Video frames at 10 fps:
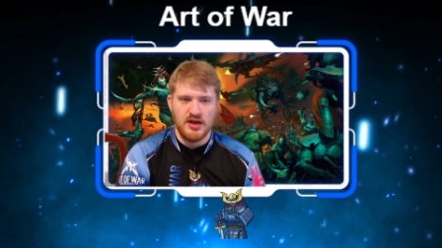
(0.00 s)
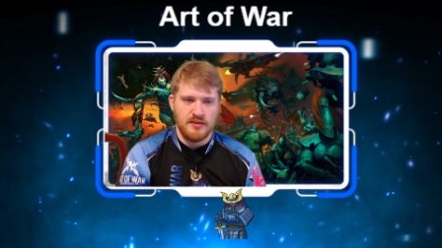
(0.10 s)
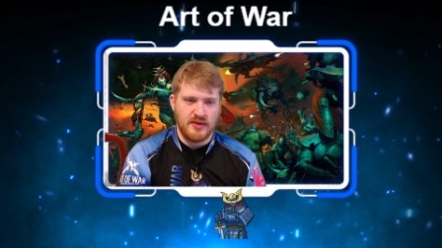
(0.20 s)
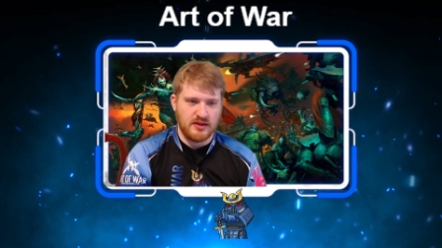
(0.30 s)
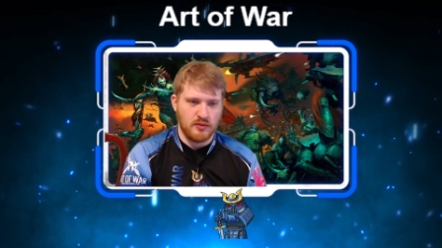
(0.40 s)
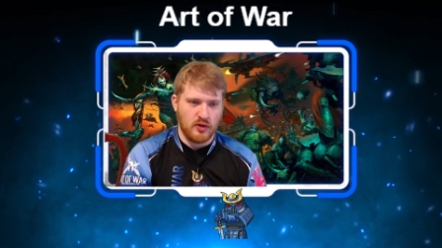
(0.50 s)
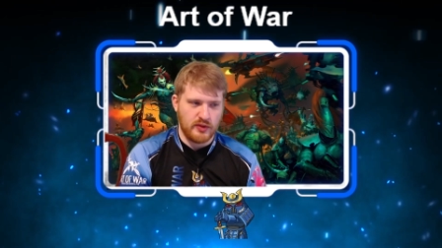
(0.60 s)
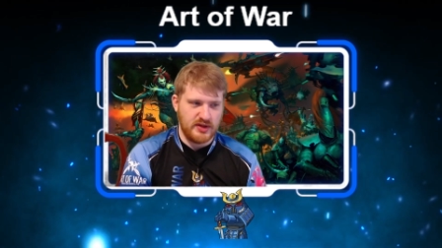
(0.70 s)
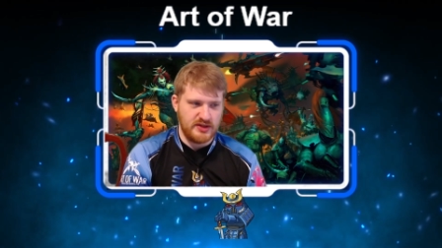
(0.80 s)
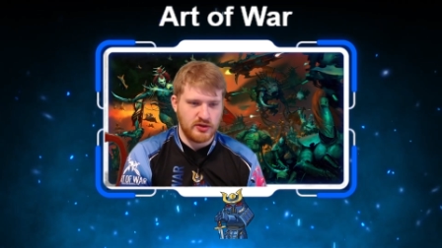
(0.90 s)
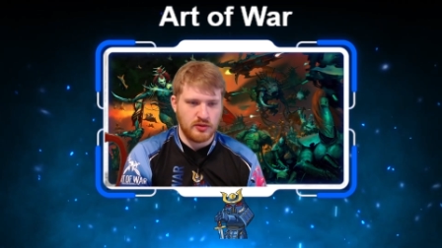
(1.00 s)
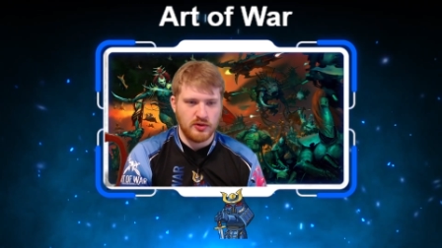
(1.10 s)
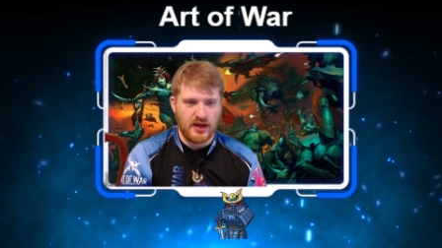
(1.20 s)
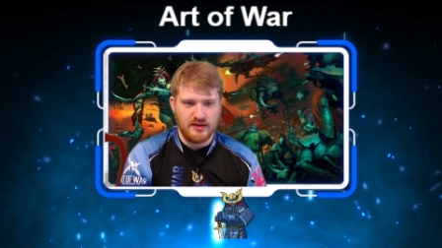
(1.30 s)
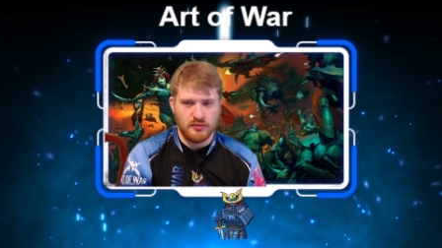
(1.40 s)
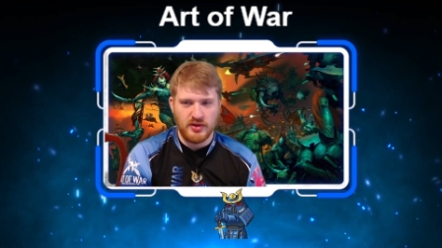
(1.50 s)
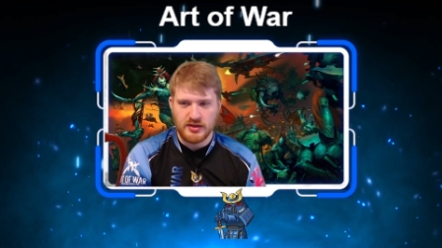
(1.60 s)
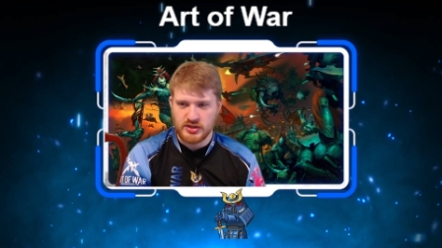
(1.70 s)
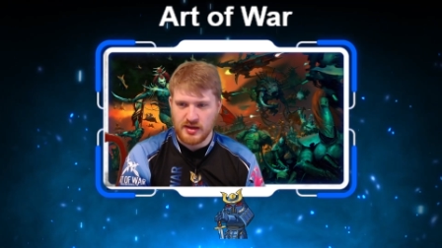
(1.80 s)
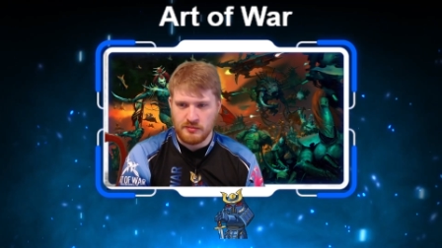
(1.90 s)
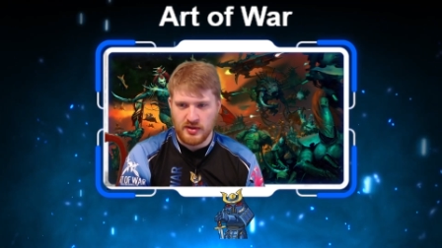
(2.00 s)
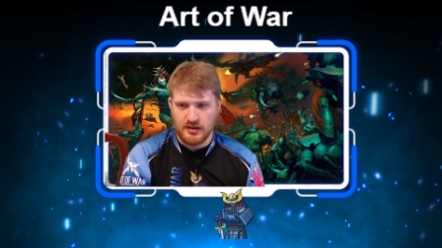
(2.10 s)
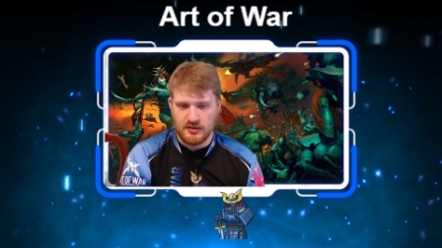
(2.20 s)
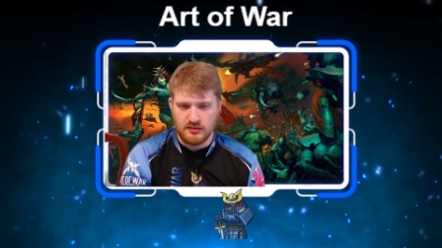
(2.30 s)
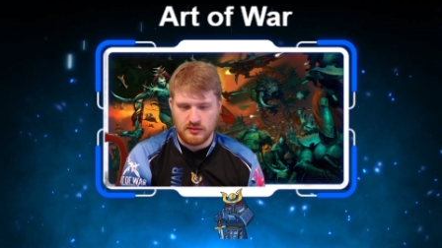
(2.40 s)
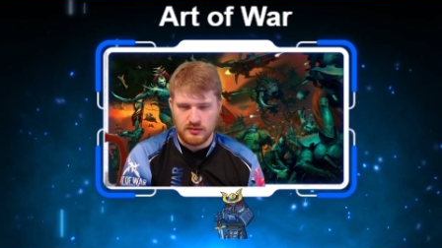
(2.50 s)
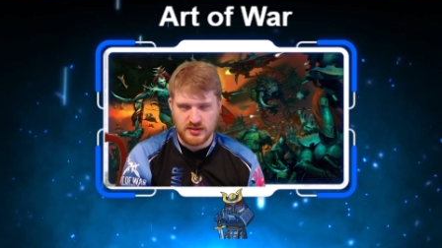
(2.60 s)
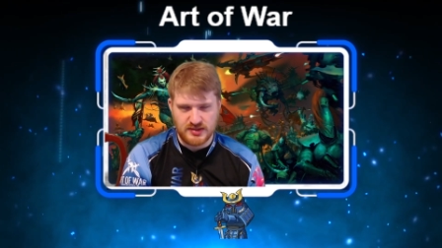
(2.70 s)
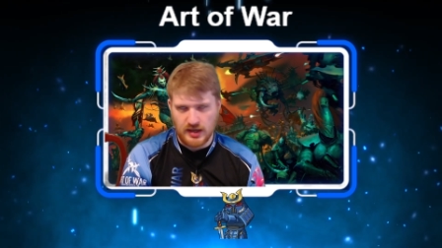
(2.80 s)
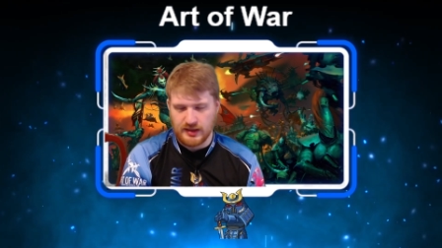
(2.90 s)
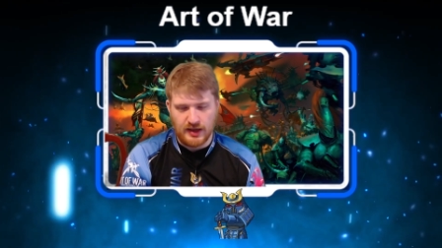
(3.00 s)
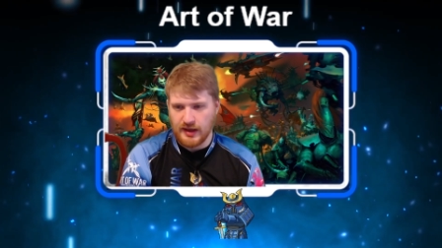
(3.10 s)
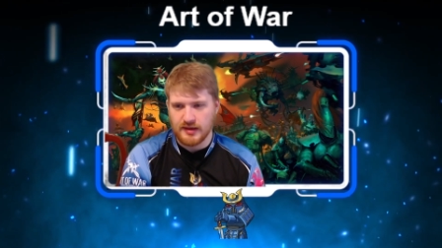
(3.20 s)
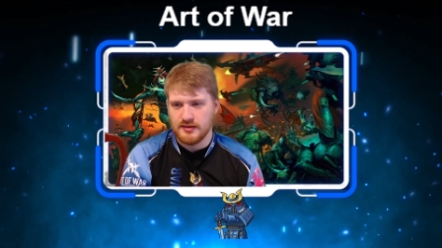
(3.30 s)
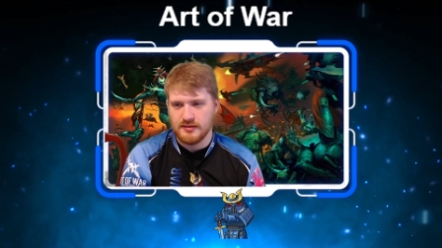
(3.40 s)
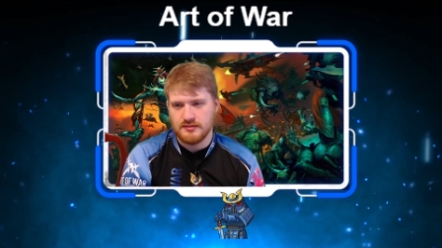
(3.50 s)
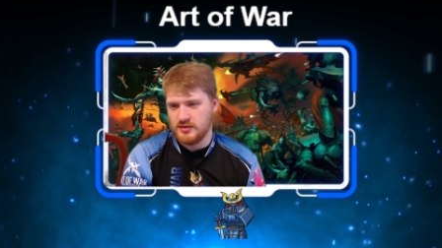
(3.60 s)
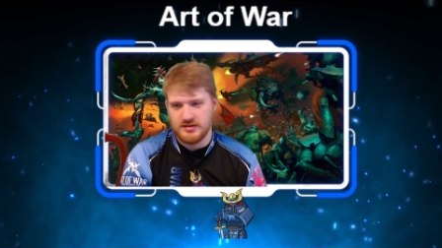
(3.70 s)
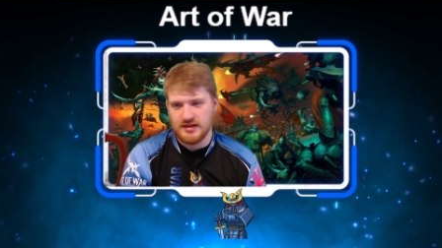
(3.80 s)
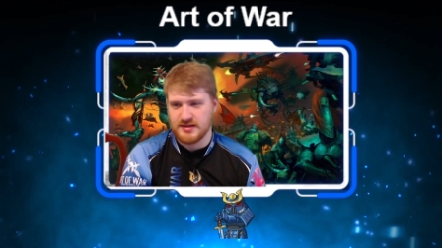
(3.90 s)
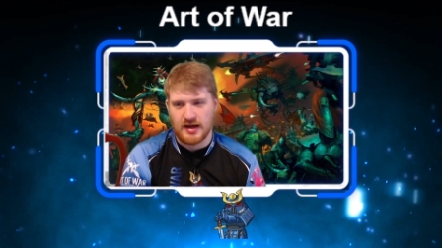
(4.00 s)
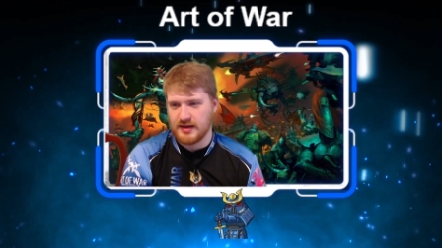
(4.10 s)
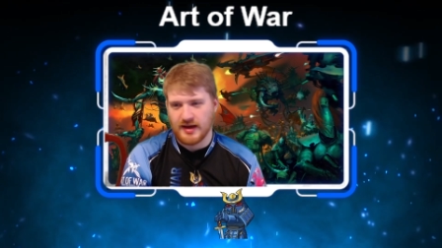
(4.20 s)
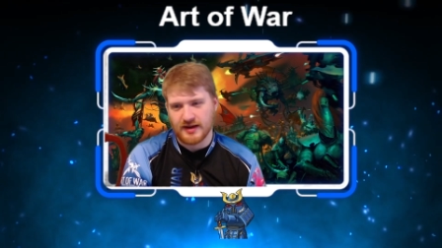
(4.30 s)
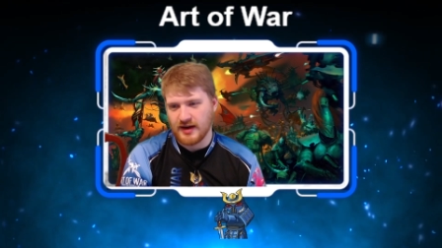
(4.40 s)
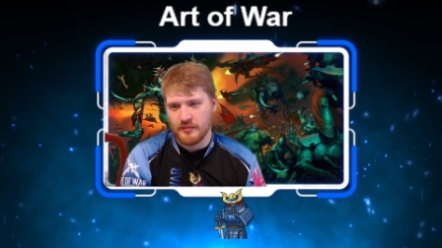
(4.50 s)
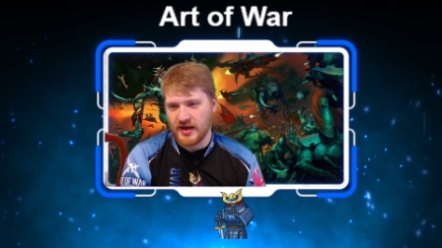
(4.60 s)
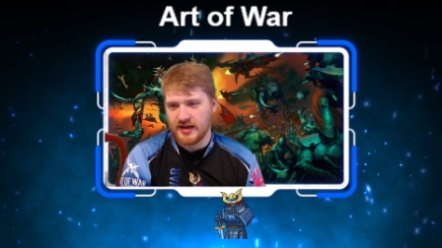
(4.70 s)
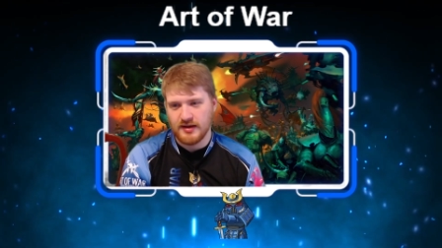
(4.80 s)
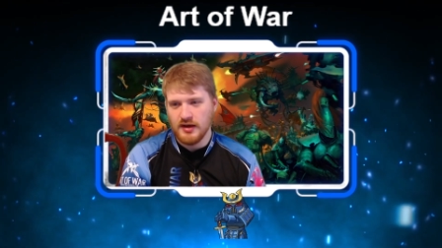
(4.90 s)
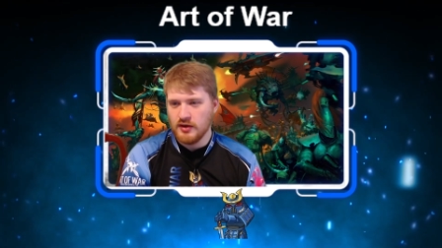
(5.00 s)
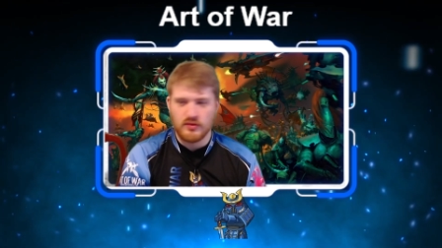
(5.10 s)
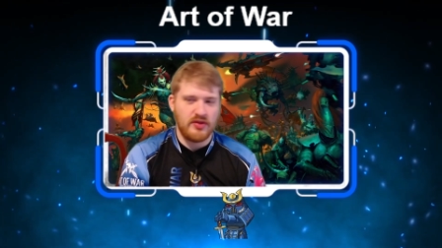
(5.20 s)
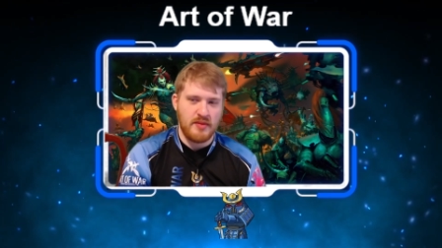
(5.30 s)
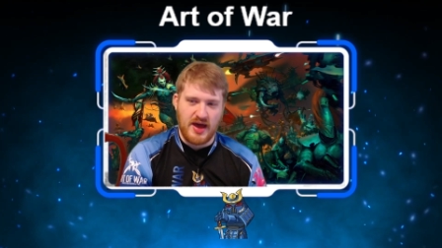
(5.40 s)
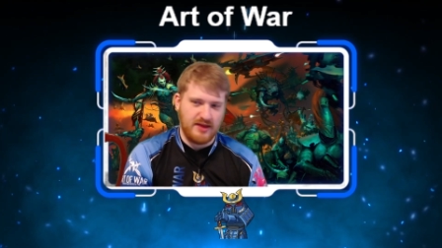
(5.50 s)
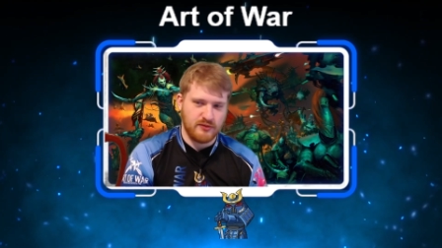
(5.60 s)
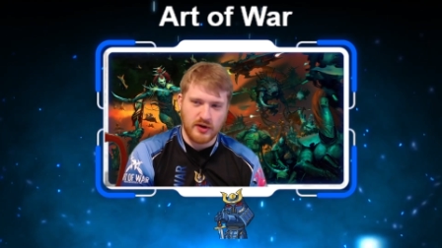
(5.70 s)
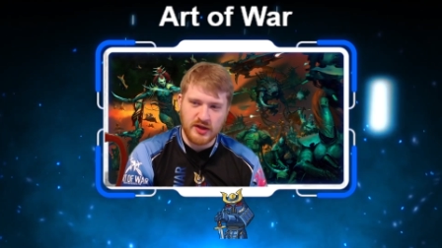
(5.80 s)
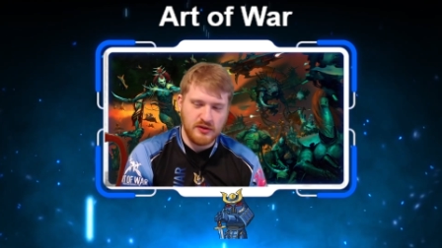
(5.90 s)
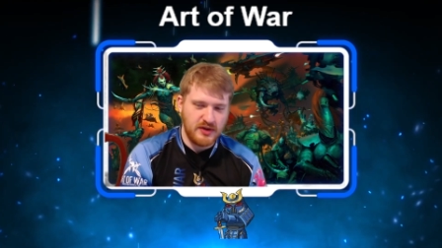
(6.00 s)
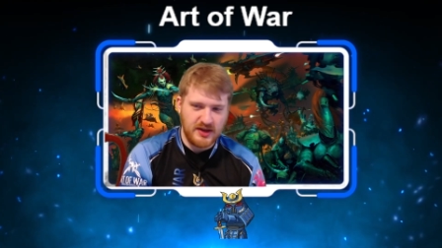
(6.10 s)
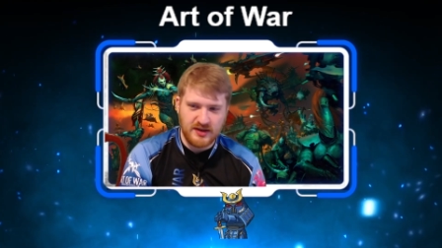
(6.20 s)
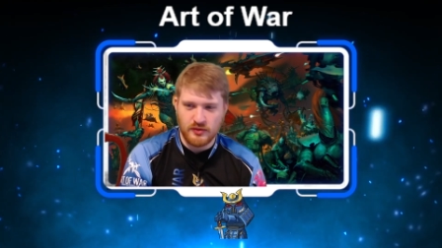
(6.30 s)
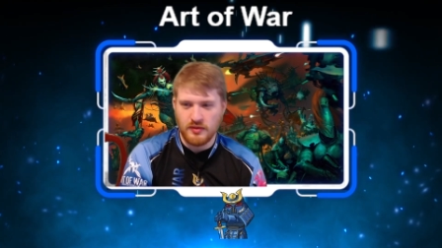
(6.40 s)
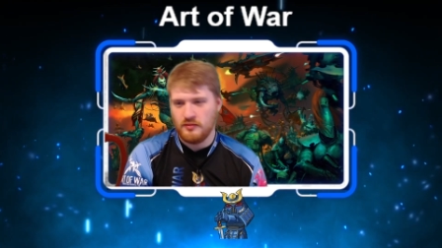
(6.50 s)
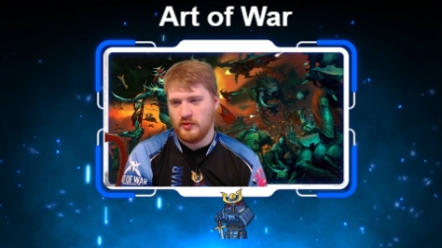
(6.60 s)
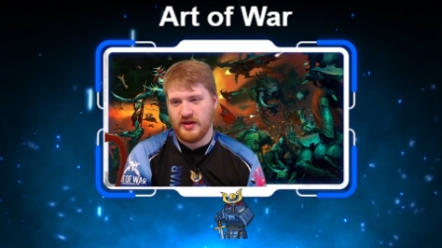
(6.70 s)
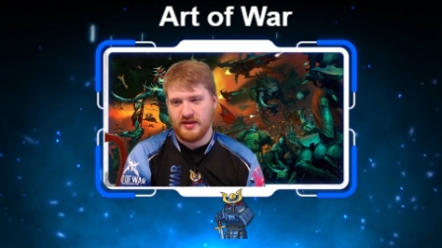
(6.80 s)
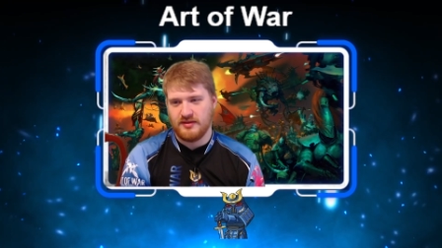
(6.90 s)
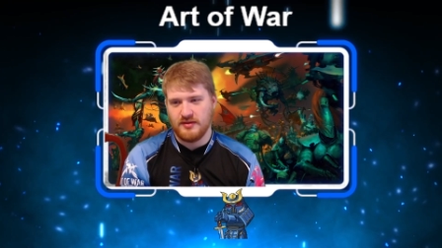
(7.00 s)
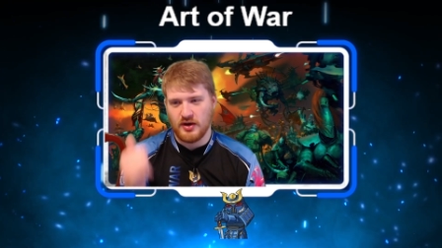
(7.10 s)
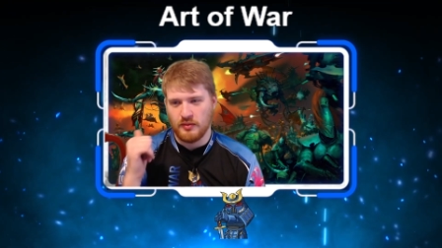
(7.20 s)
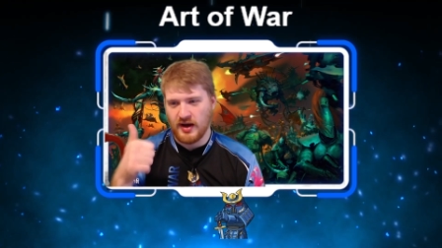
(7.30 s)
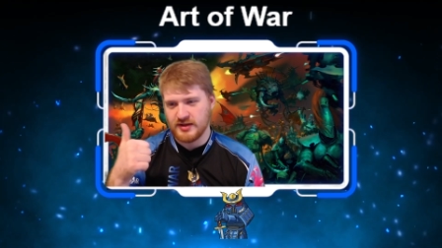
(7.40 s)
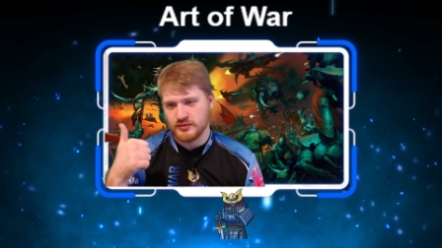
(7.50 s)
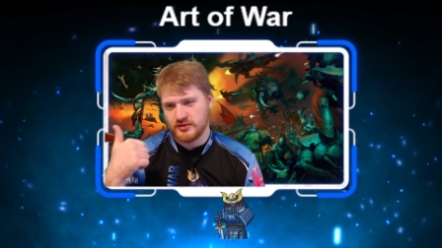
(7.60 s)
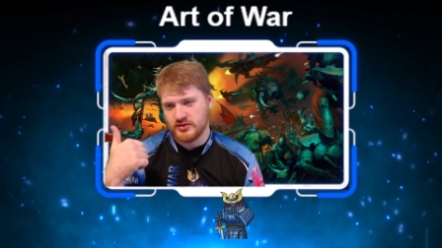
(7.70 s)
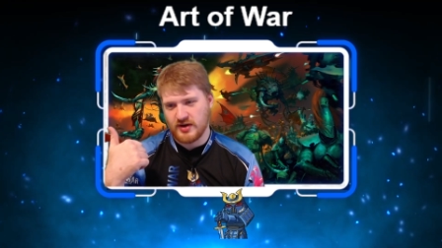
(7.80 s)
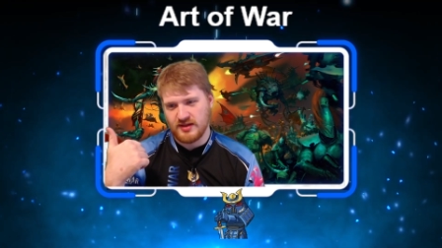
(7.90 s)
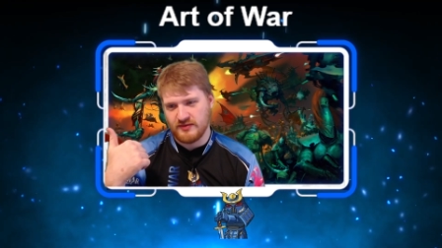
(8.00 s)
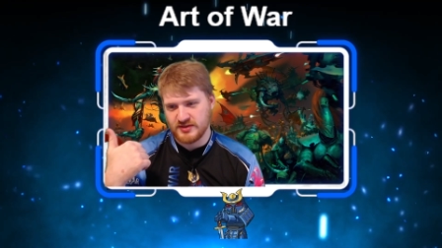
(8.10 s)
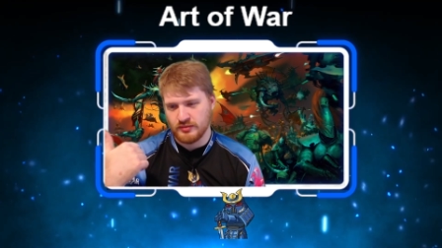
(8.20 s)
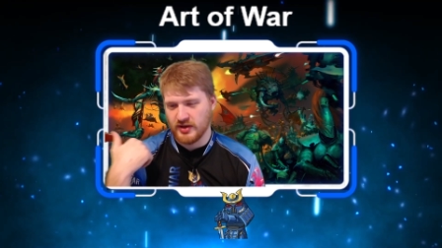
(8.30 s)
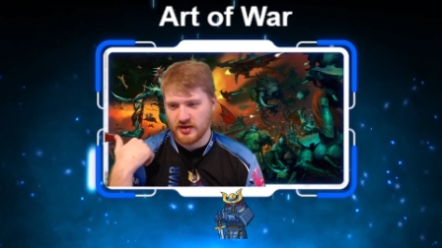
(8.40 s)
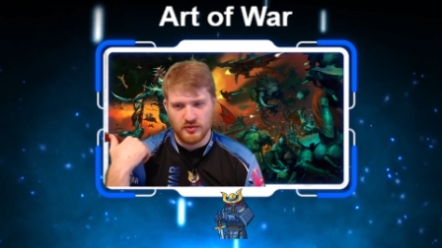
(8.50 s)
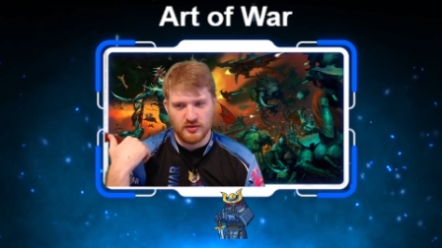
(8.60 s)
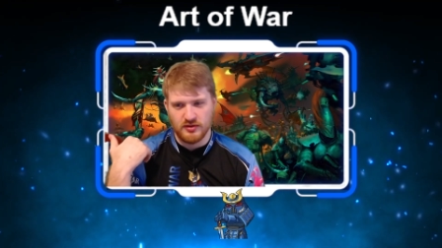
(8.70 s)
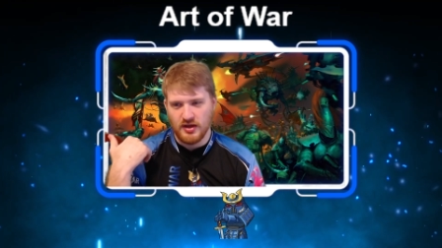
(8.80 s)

make them all really durable, and the blade champion does not die just does not die in combat. Run the math. Run a unit into him with, you know, minus one strength if it's applicable,